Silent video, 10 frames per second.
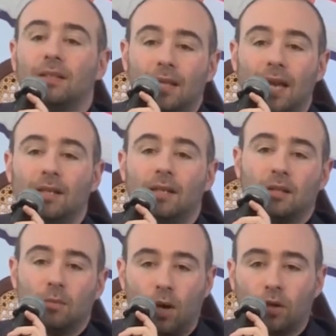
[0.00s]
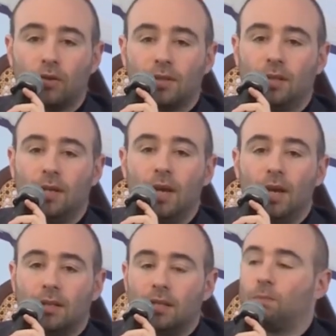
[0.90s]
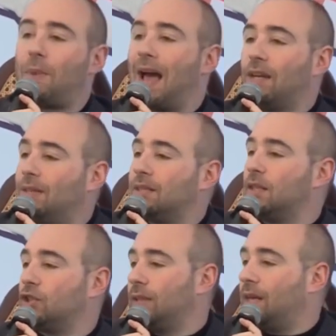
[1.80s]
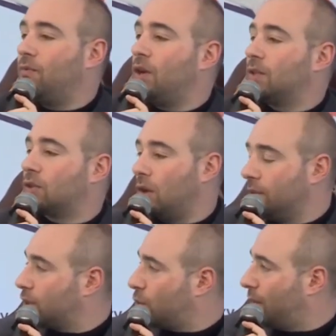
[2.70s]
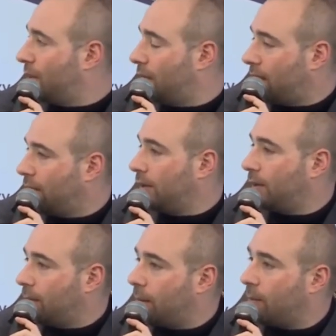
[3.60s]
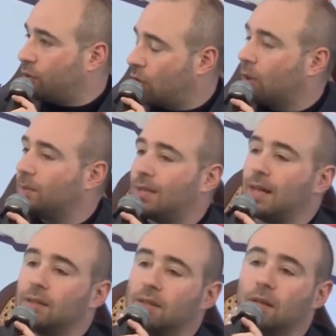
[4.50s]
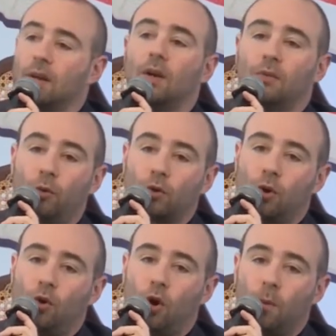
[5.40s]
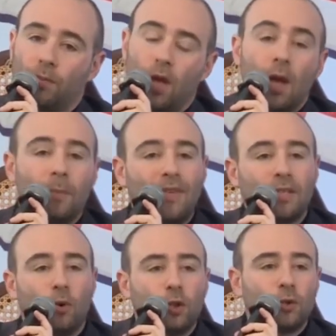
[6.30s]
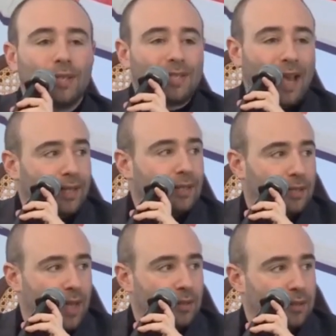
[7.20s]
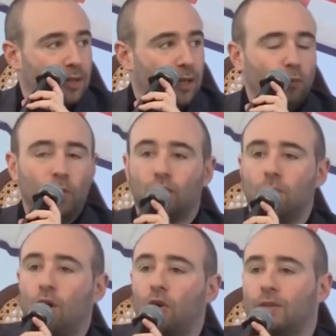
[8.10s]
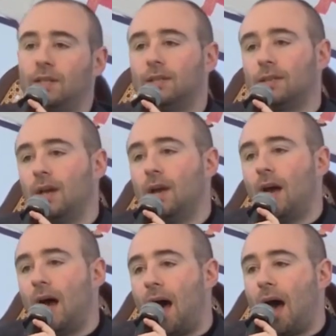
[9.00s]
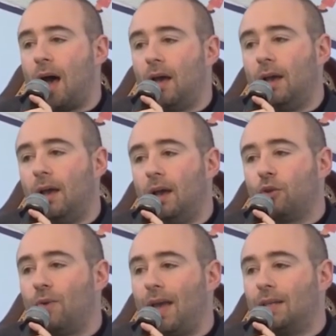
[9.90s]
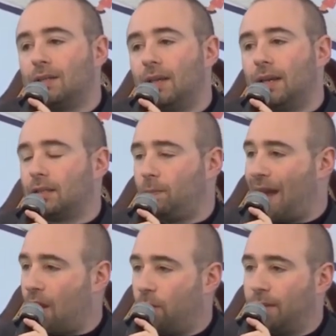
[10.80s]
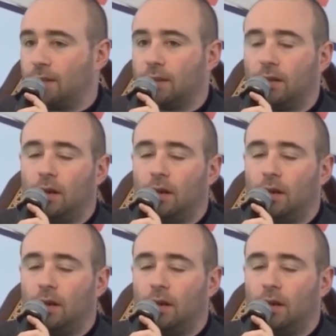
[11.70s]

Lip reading: sustained its democracy despite these initially adverse circumstances for so long. But there's also a second sense in which democracies are a great experiment.